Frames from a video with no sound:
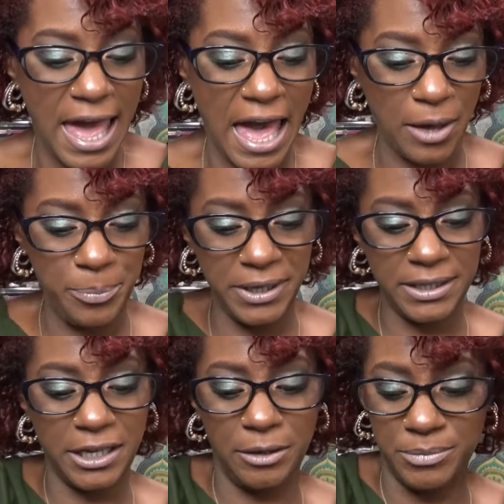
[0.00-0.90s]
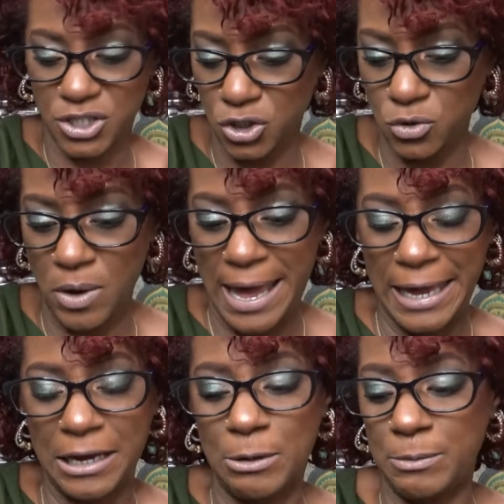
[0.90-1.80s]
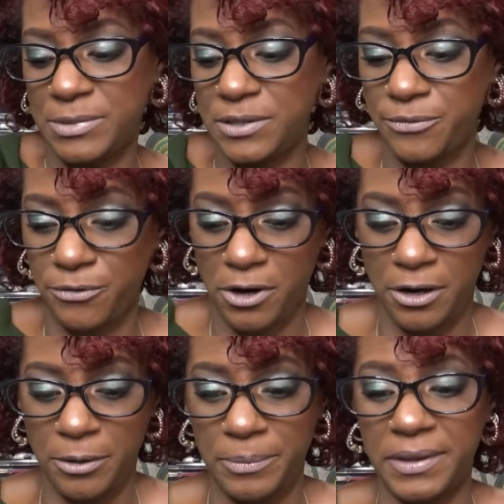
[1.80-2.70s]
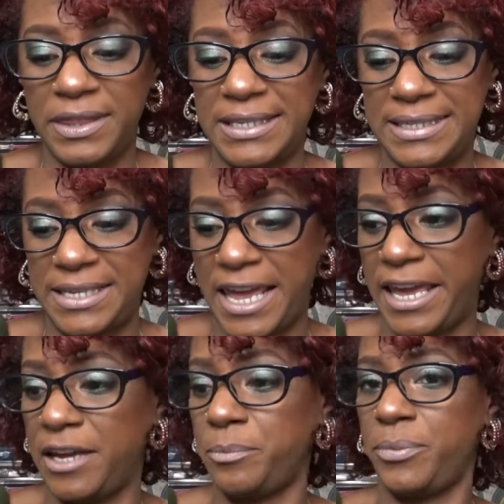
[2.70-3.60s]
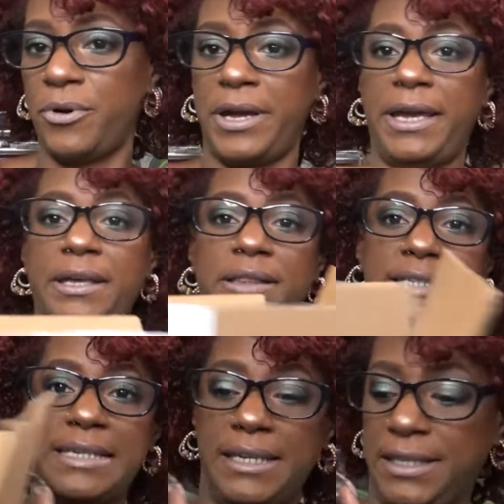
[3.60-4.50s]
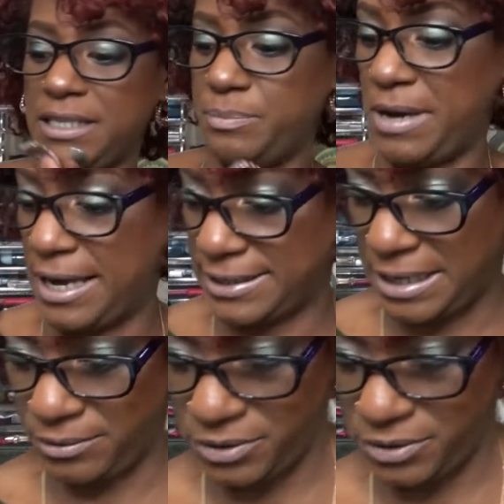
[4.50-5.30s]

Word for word: I picked up two items from the same brand. Let's get this box out